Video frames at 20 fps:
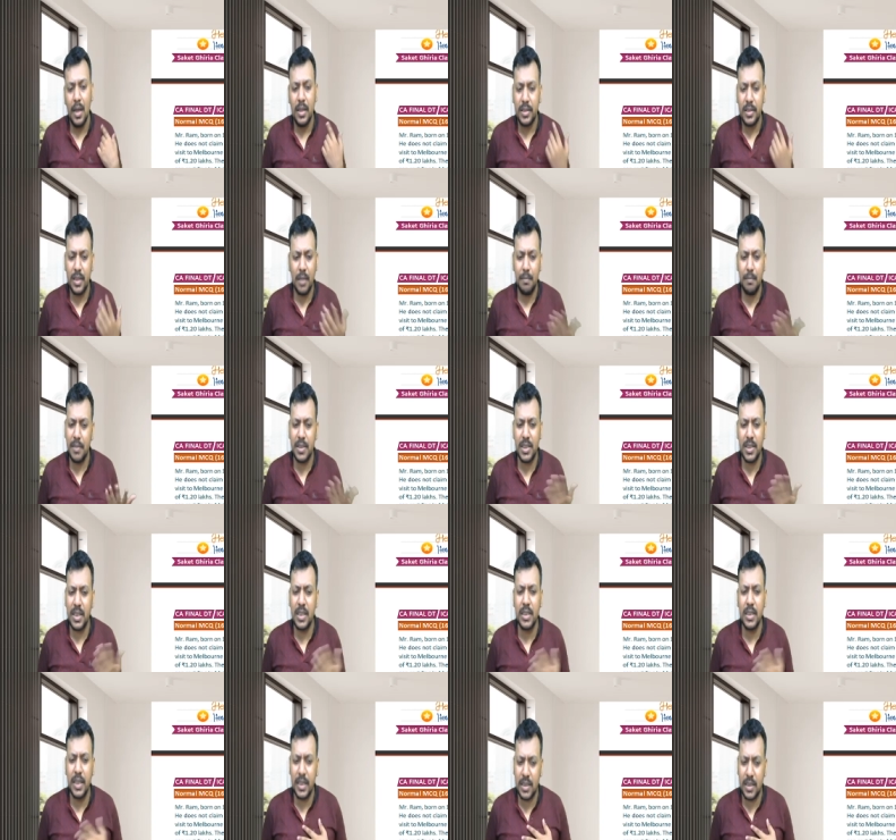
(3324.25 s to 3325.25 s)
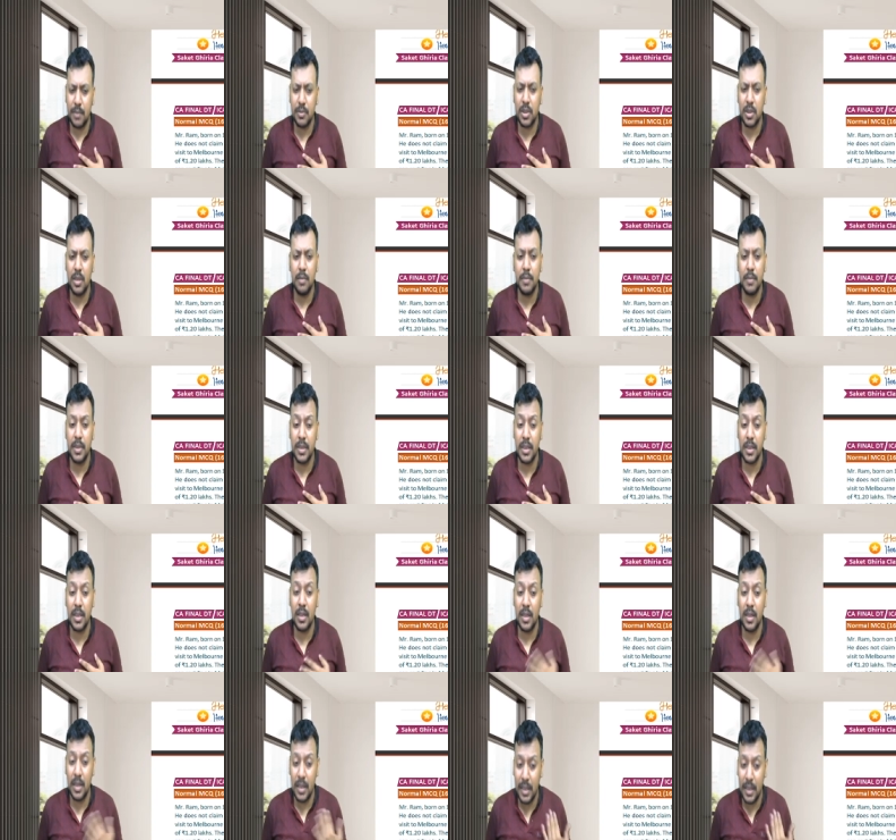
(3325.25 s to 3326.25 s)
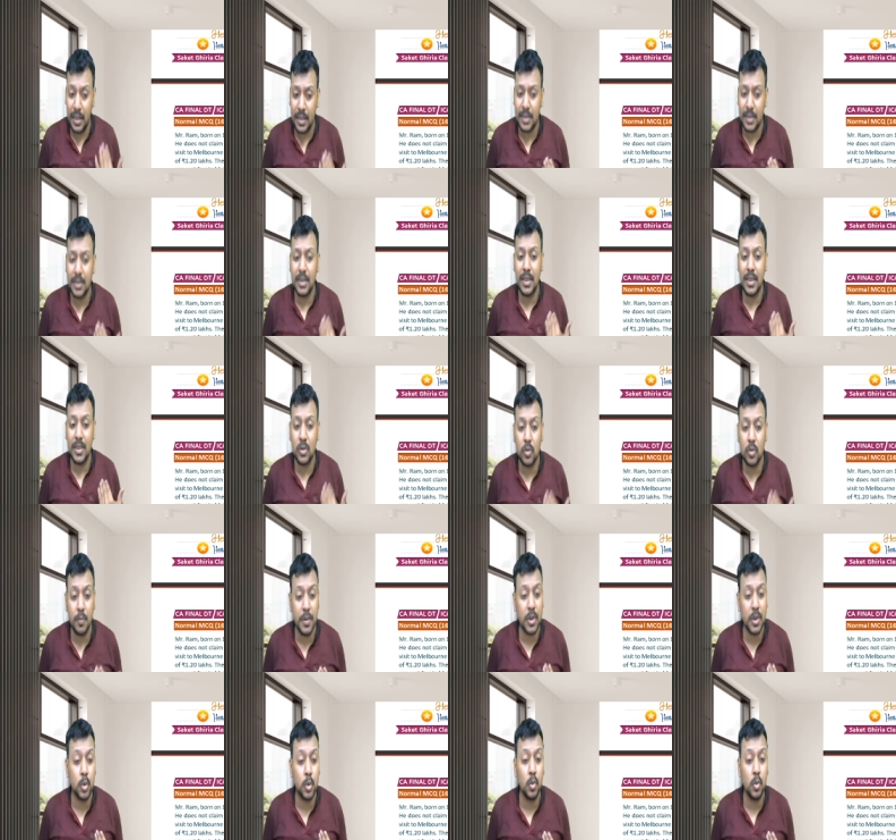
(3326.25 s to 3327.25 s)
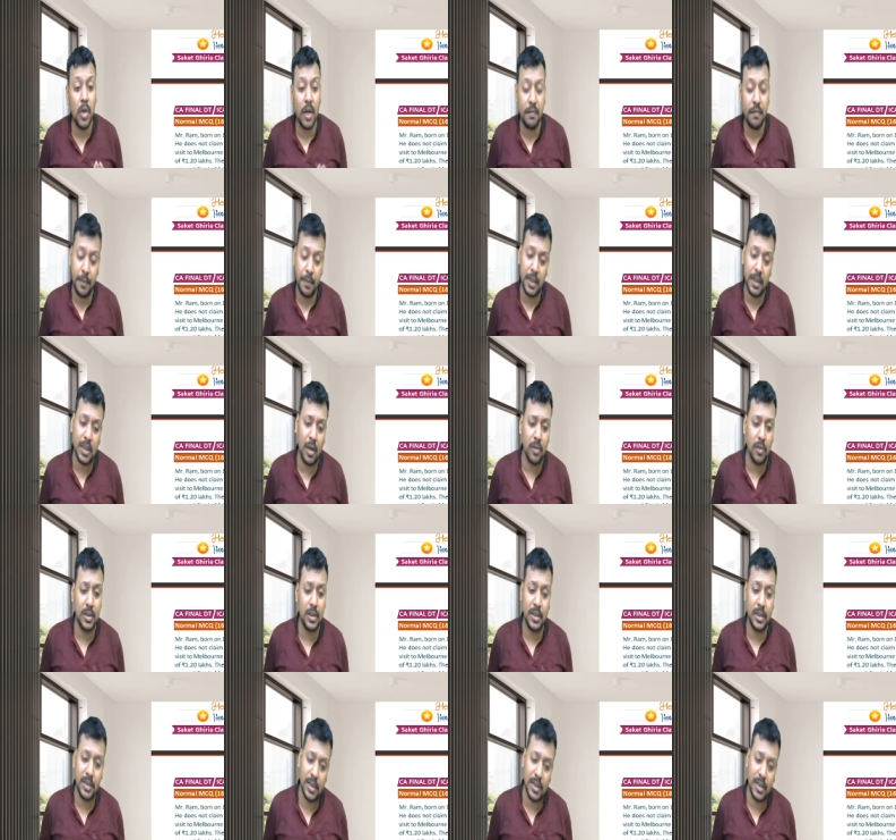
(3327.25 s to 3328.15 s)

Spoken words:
Sir, basic exemption limit is rupees 2,50,000.